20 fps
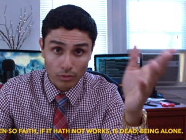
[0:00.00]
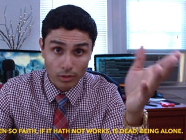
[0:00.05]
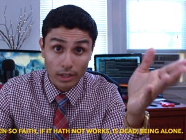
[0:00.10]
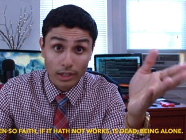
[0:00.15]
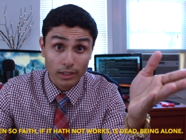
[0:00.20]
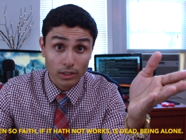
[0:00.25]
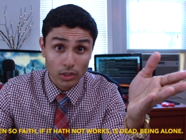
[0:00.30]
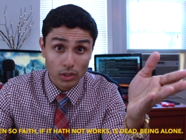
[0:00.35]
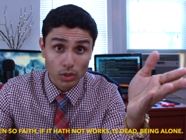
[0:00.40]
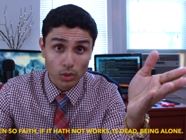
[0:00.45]

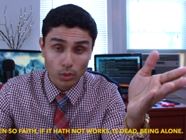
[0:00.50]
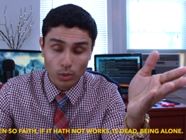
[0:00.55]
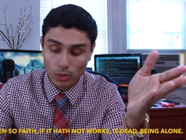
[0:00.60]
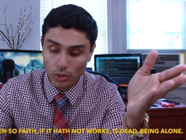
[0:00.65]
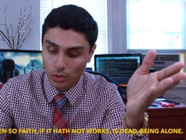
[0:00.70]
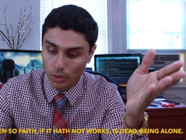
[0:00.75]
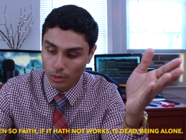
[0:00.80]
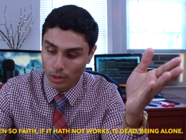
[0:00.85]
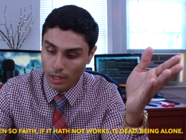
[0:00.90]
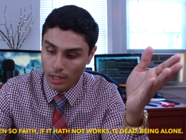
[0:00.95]
right, I just told
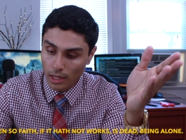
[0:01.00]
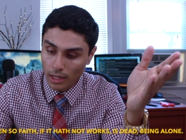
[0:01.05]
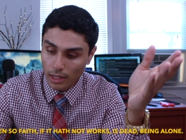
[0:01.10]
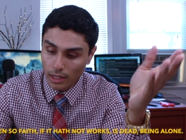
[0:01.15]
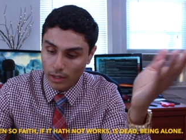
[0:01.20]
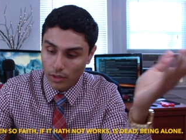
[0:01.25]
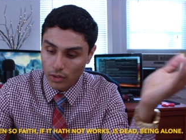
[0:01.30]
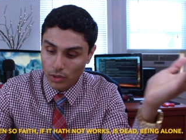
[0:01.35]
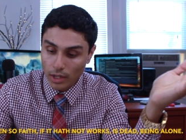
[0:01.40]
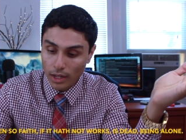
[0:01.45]
you,
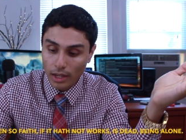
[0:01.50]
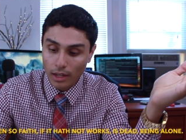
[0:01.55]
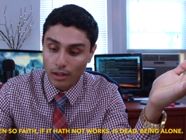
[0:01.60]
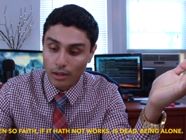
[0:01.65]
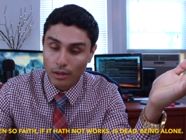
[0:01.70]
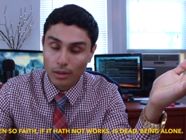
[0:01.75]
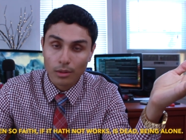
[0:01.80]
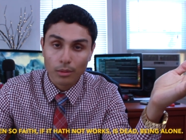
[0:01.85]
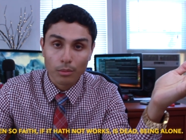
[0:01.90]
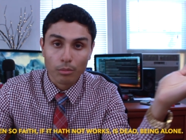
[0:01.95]
is
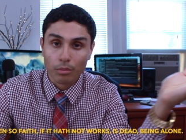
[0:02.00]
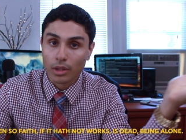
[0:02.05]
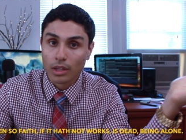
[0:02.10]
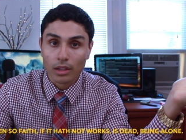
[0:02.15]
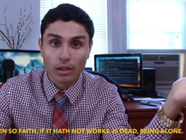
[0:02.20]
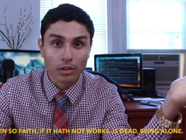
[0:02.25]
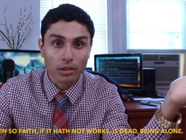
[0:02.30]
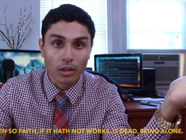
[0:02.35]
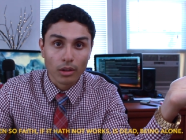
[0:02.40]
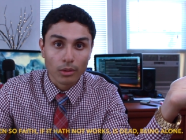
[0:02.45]
dead,
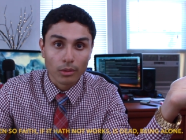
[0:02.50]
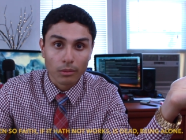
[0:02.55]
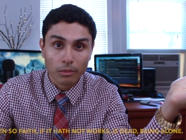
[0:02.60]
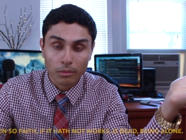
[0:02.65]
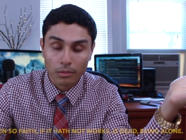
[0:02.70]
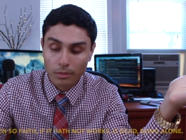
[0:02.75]
being alone,